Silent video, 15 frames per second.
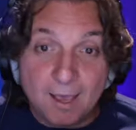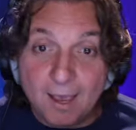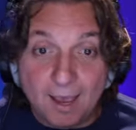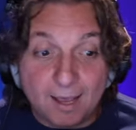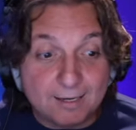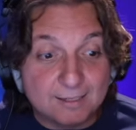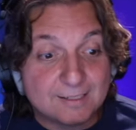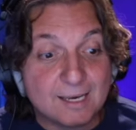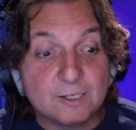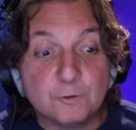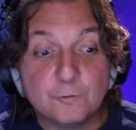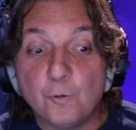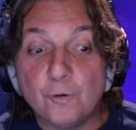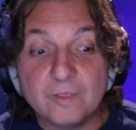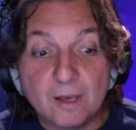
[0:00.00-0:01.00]
And he says,
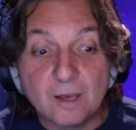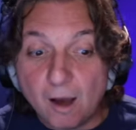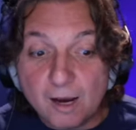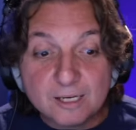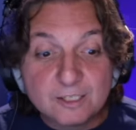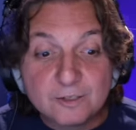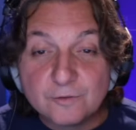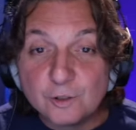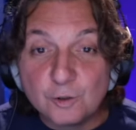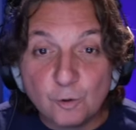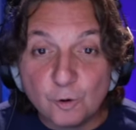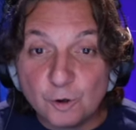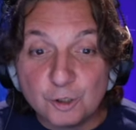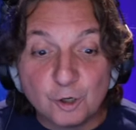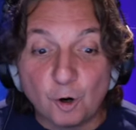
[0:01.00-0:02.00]
for the eyes of the
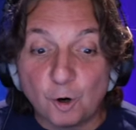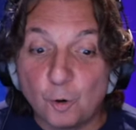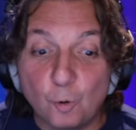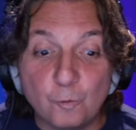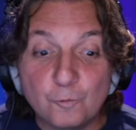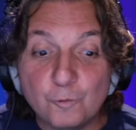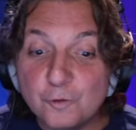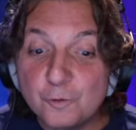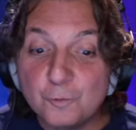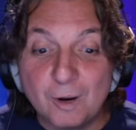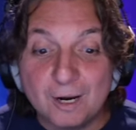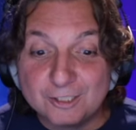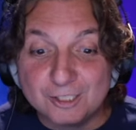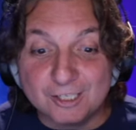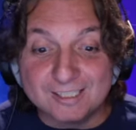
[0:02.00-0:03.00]
Lord are over the
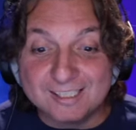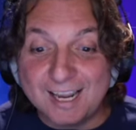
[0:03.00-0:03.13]
righteous.